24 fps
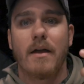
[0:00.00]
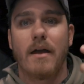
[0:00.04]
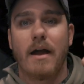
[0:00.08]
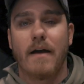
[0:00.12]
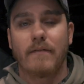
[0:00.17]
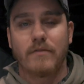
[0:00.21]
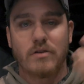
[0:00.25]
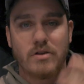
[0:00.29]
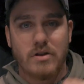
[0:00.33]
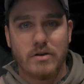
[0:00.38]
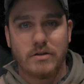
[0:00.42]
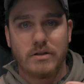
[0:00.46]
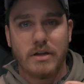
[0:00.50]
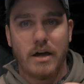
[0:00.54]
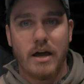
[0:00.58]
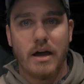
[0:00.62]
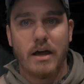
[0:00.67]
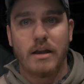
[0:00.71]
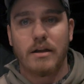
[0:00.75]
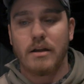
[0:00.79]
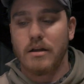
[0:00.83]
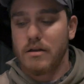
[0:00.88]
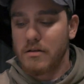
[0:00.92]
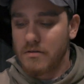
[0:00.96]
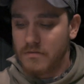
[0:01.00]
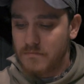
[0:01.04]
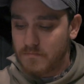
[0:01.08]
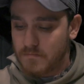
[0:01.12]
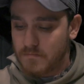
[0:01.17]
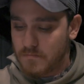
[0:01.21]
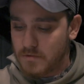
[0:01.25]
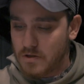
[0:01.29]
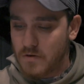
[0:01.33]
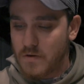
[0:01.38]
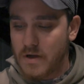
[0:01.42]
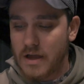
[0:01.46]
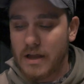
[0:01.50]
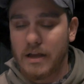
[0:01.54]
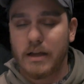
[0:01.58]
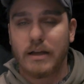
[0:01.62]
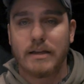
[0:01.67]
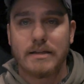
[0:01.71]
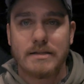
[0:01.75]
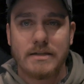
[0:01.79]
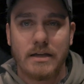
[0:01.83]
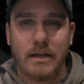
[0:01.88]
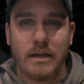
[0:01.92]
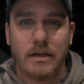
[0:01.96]
After you're done, you hit
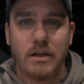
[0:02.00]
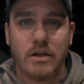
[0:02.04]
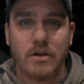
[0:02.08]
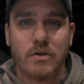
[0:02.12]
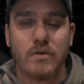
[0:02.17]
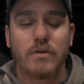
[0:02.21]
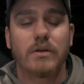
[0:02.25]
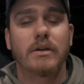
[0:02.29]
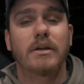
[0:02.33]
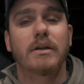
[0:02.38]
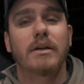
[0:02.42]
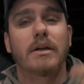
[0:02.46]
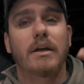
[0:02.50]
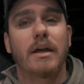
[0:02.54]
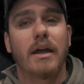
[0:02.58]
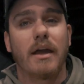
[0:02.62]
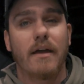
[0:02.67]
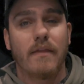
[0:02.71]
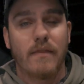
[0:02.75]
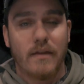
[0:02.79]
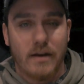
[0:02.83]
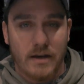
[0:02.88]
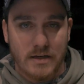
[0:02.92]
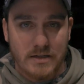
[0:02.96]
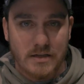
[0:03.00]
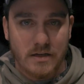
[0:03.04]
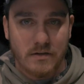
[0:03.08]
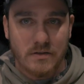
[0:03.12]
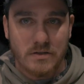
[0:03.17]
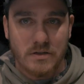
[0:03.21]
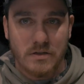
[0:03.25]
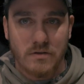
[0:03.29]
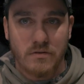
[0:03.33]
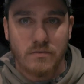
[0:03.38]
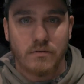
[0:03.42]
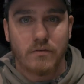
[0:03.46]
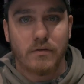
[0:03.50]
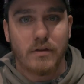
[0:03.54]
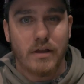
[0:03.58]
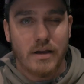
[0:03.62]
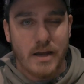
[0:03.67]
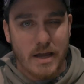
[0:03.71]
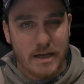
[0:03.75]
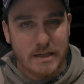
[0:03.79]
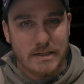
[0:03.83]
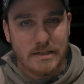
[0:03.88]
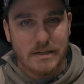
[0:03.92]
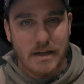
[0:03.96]
continue, and then it tells you the
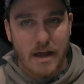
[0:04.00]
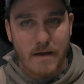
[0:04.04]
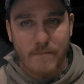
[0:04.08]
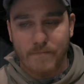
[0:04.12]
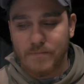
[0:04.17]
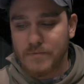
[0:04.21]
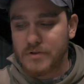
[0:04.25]
next step.